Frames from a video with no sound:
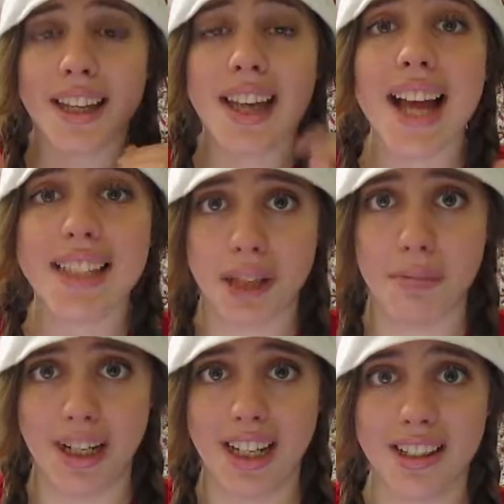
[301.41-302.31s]

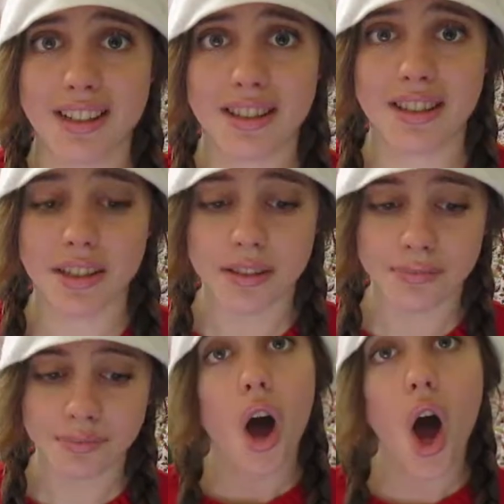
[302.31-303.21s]
caterpillars.
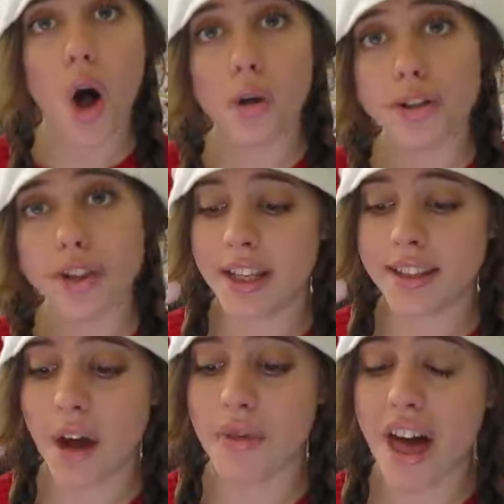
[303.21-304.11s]
Also, in South